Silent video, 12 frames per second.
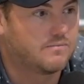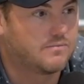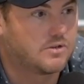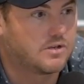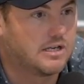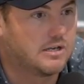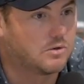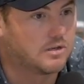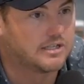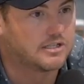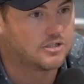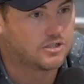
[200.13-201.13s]
he
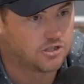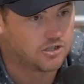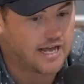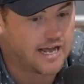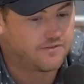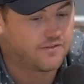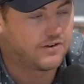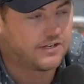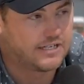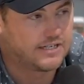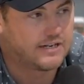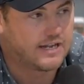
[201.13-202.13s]
really should have, if he
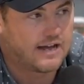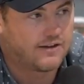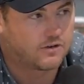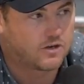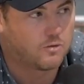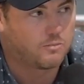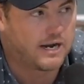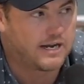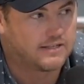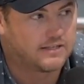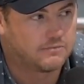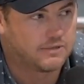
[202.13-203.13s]
didn't have a
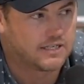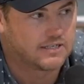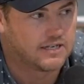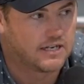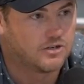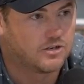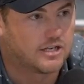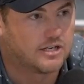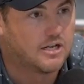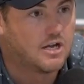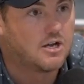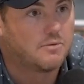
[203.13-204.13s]
co-pilot, because then you can
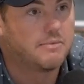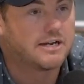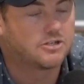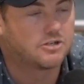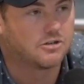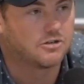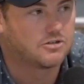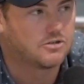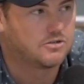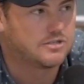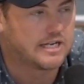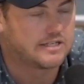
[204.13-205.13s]
make sure there's two
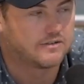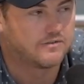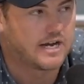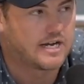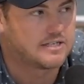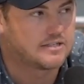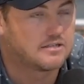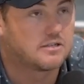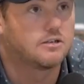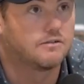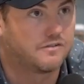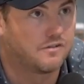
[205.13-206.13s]
sets of eyes
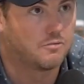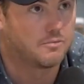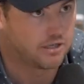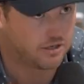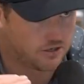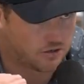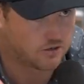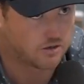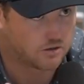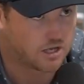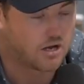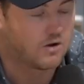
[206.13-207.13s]
confirming you don't go
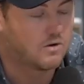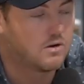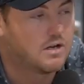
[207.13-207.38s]
low